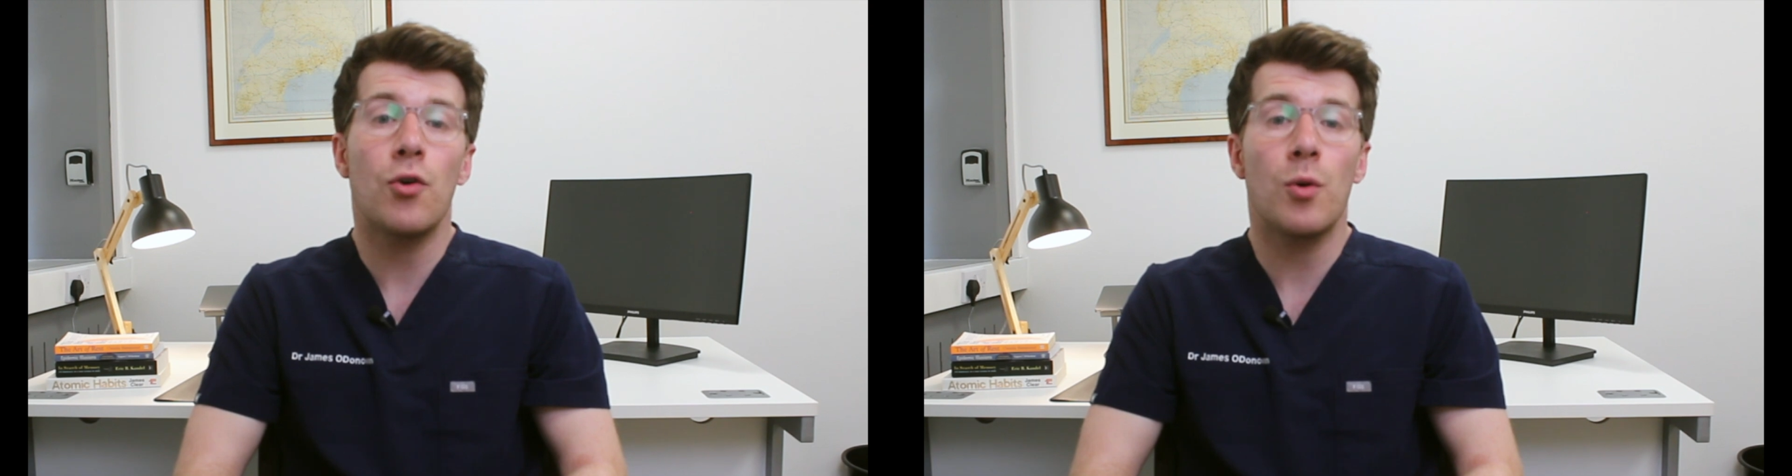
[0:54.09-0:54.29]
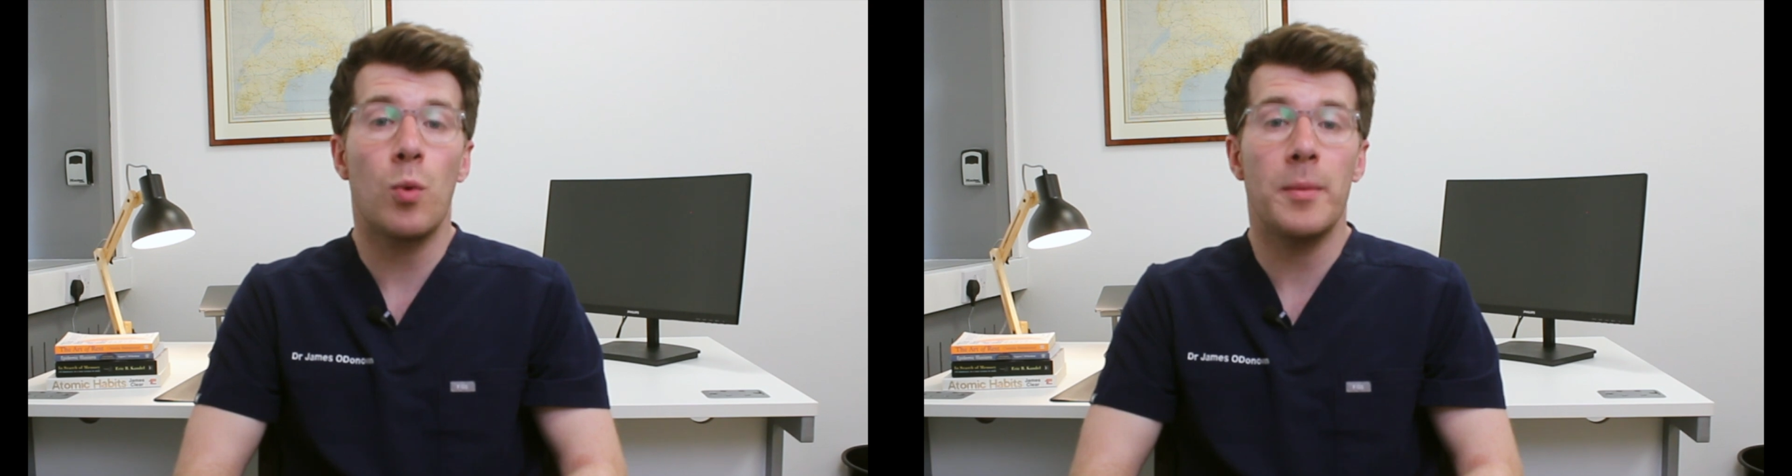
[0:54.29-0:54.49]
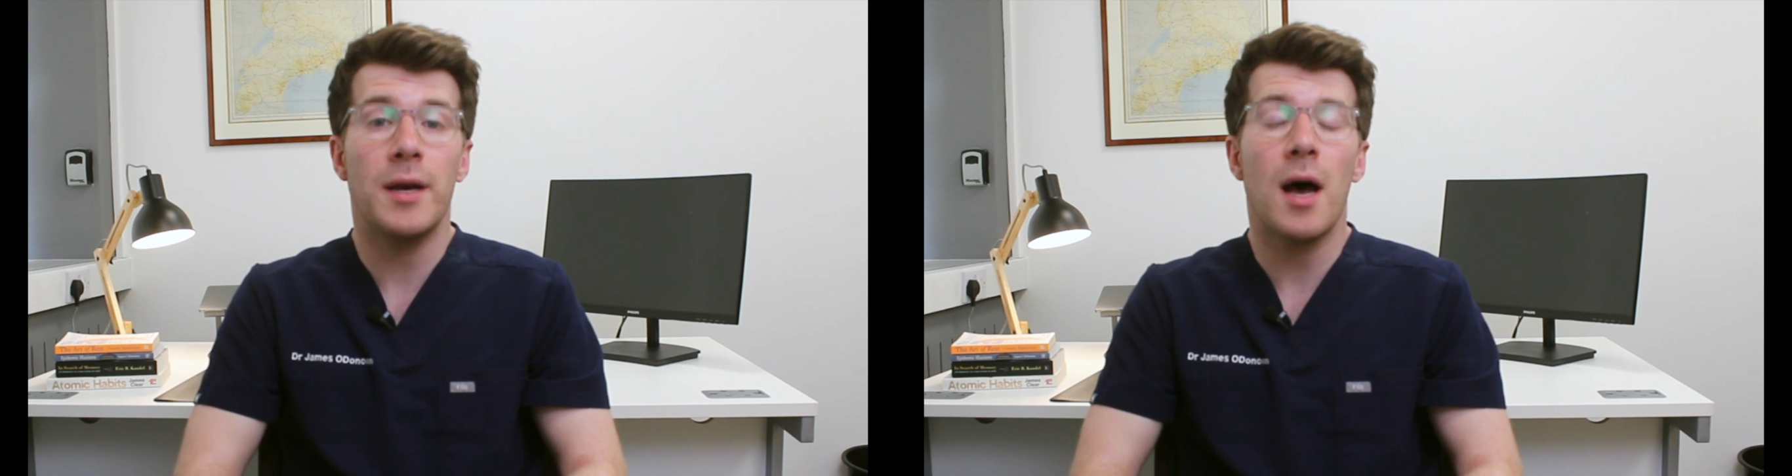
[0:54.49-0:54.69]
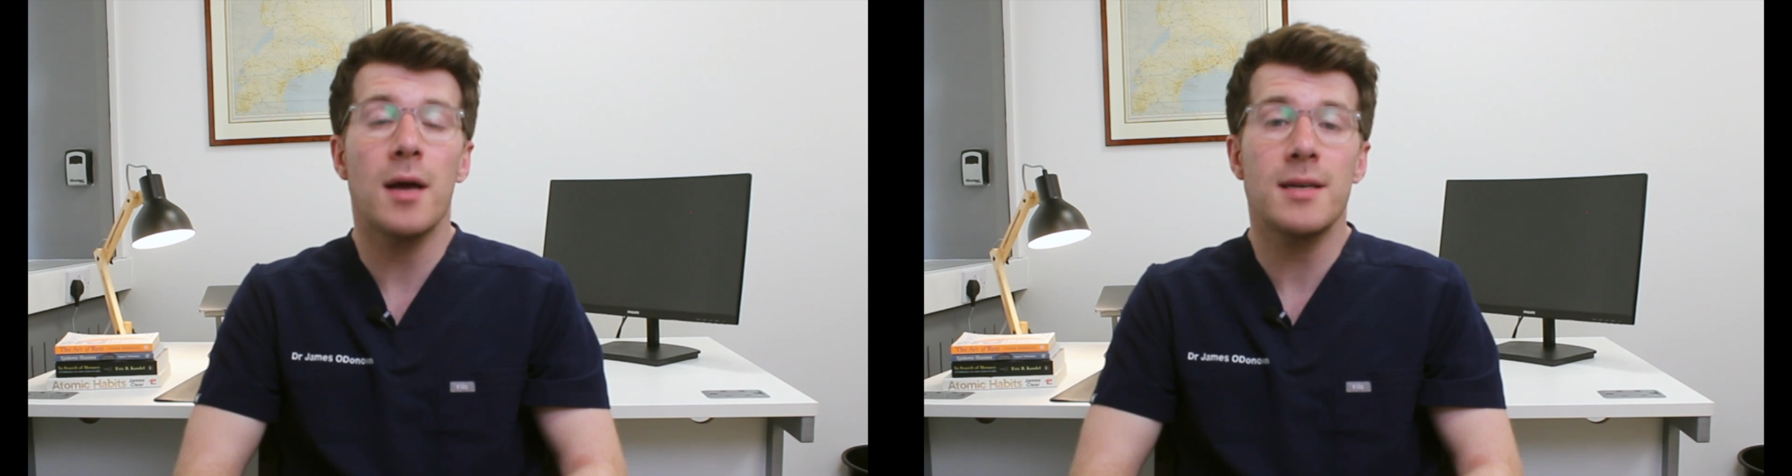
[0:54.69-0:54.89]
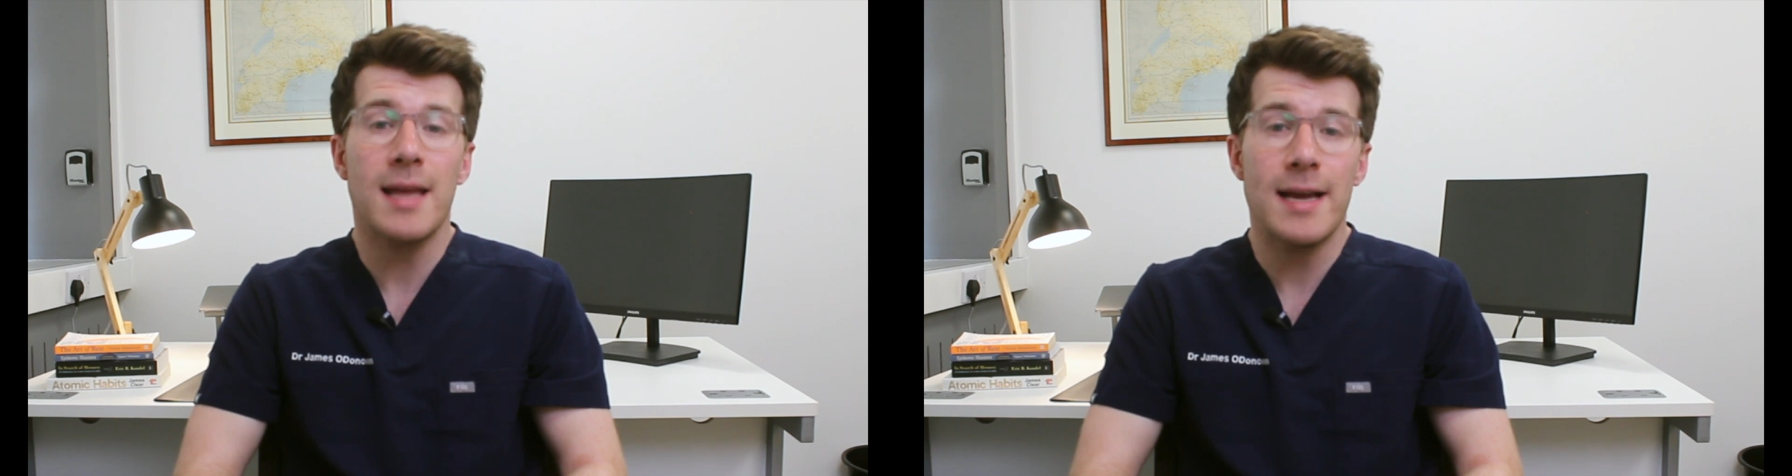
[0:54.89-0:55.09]
or a woman
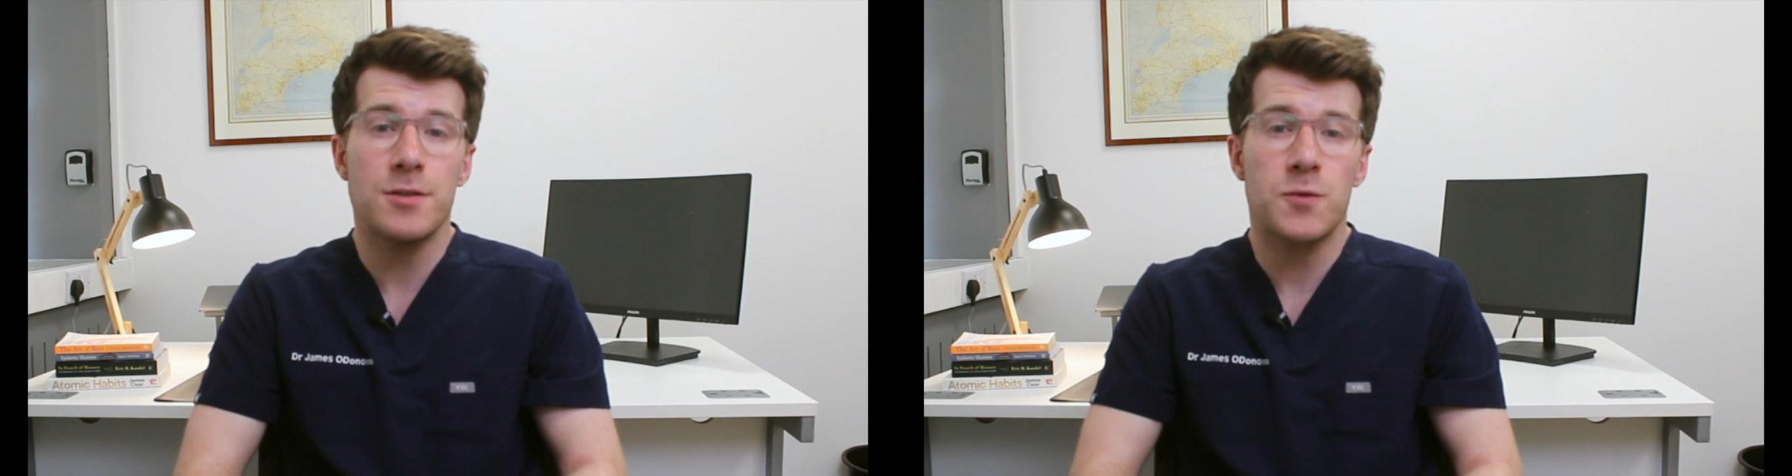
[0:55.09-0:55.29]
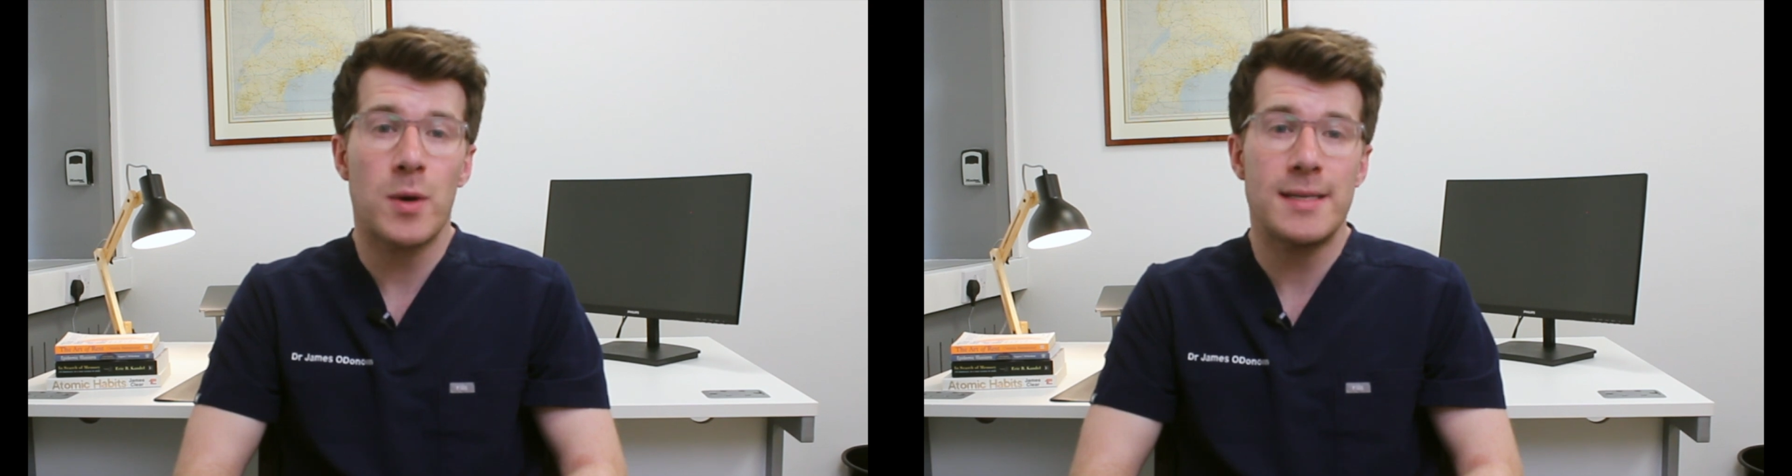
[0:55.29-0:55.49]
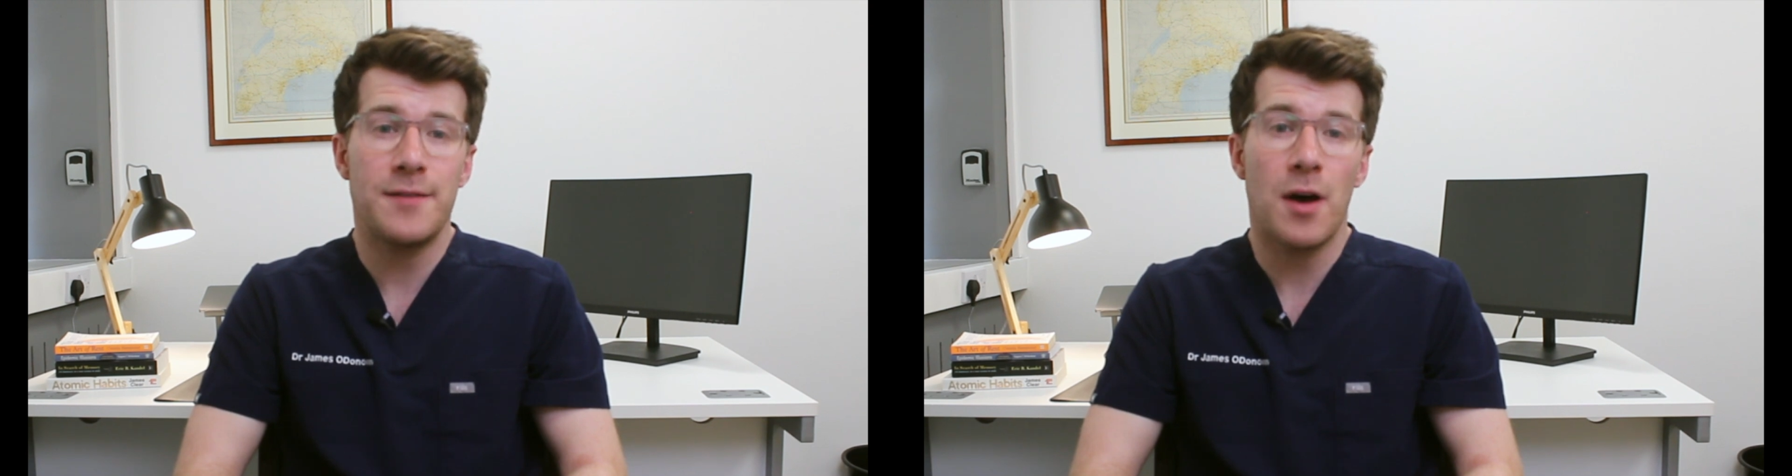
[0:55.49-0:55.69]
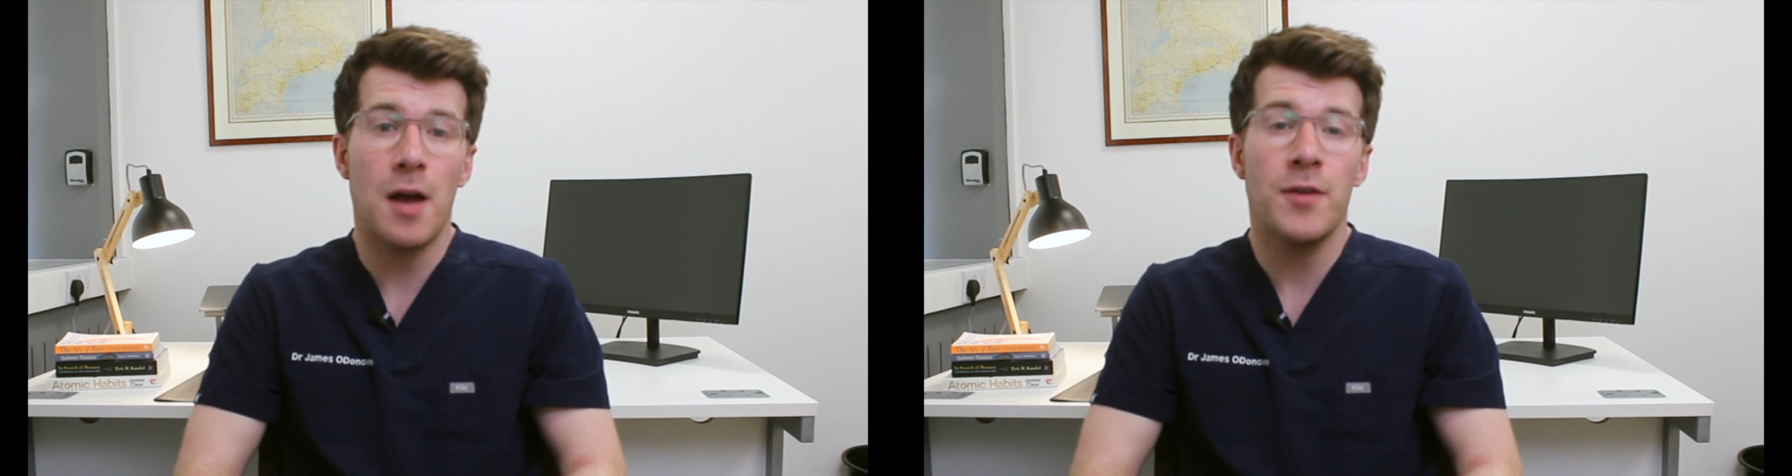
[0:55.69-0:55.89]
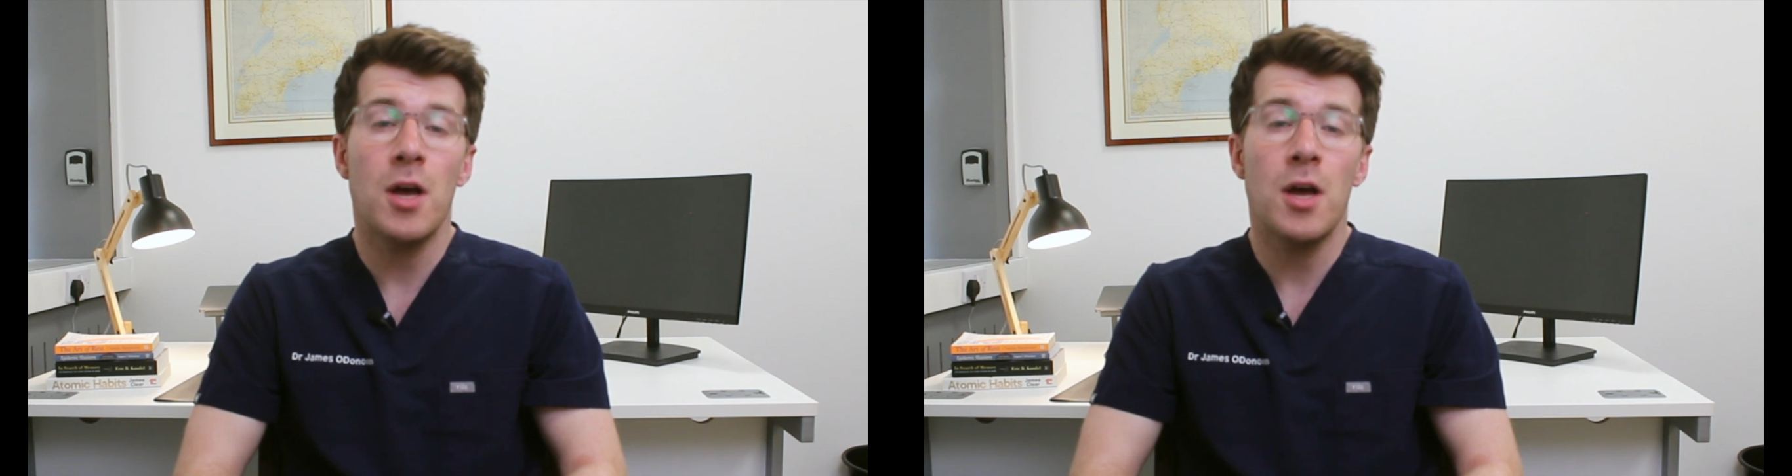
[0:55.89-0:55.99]
under the age of 25,